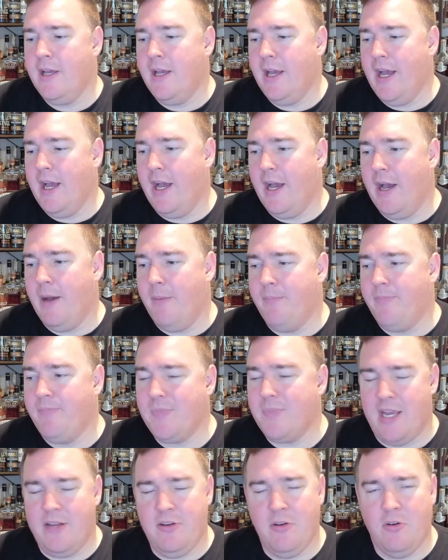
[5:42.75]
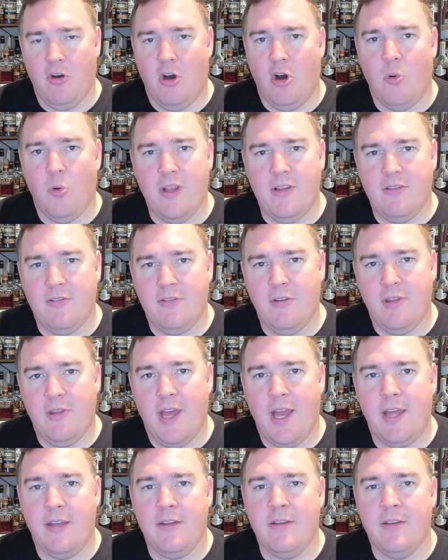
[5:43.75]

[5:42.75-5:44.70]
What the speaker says: I don't always do that,